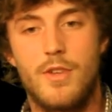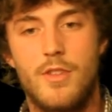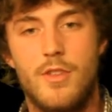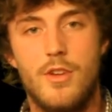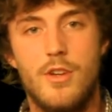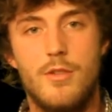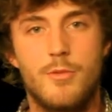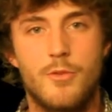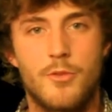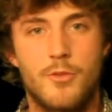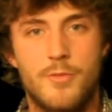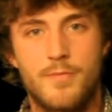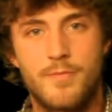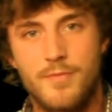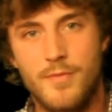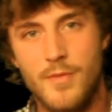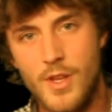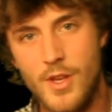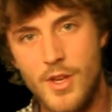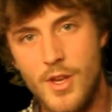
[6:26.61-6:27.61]
your thermals.
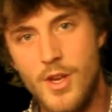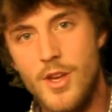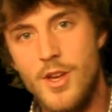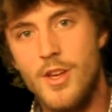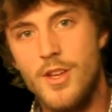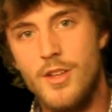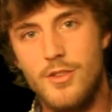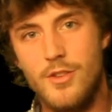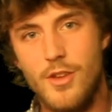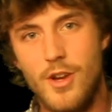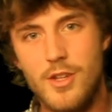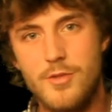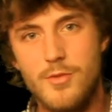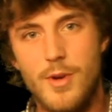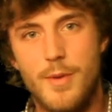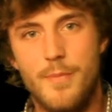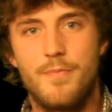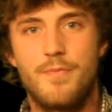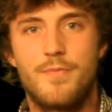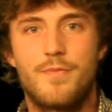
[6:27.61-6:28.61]
Nice
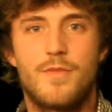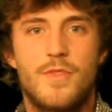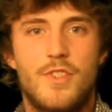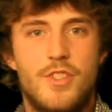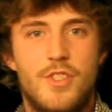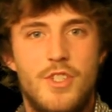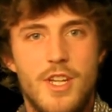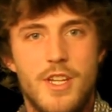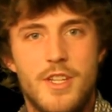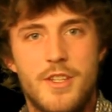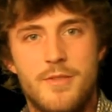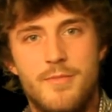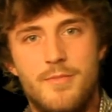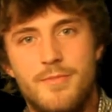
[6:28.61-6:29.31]
one. Cheers.